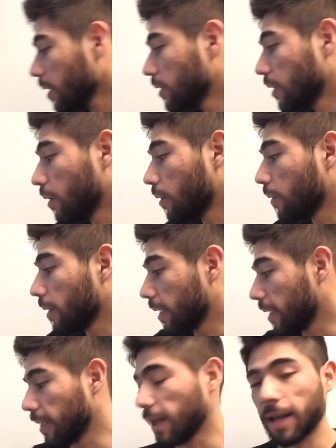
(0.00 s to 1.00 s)
So
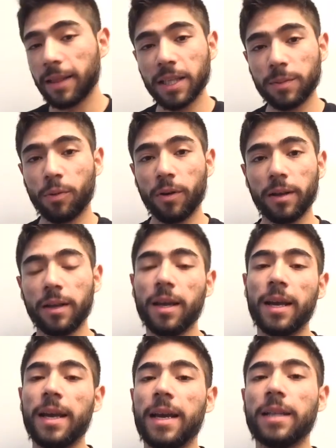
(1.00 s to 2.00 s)
at this point,
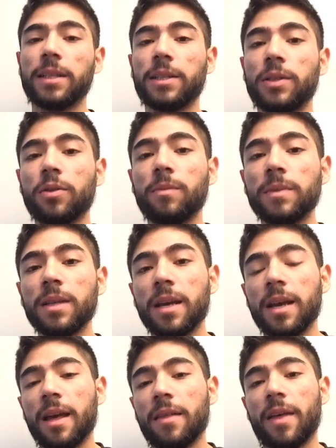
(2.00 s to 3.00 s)
it's assumed
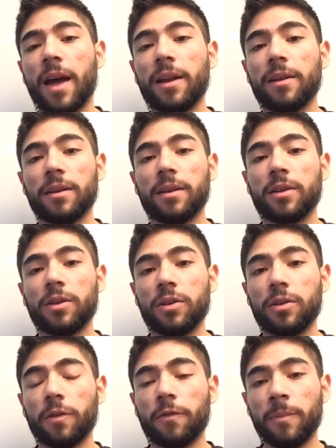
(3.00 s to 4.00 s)
that
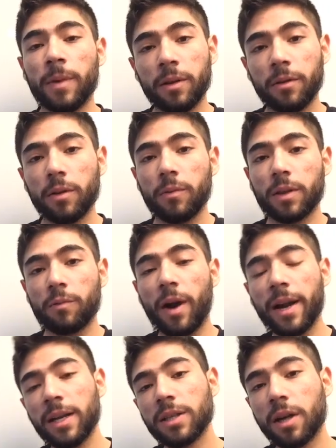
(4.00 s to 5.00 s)
you're familiar with
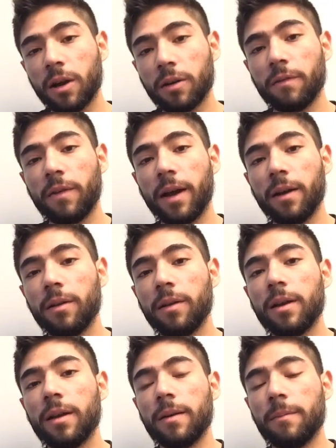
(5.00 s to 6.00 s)
writing a Docker
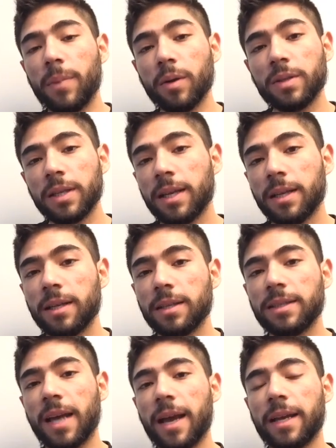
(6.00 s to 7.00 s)
file, building it,
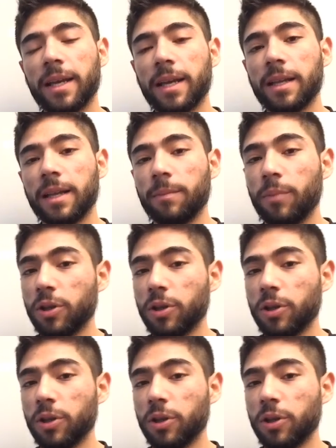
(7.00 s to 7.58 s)
tagging it, and